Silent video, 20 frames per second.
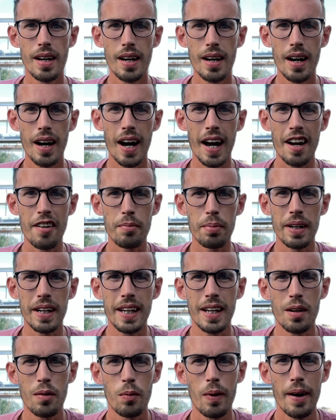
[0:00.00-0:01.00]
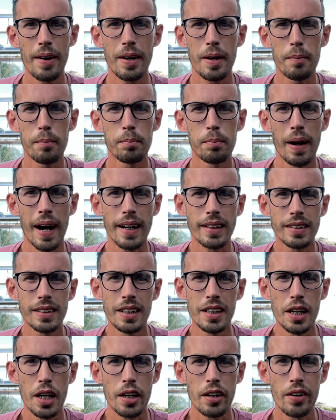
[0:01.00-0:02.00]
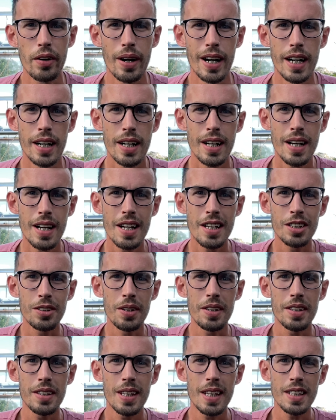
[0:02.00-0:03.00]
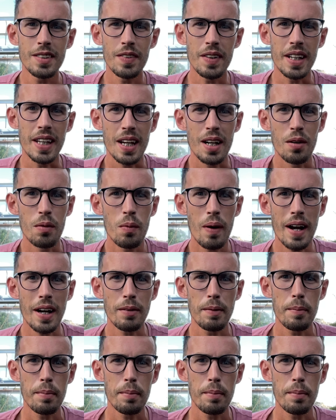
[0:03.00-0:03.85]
Hi everybody, welcome back to the Young Grower. So in this video we're going to be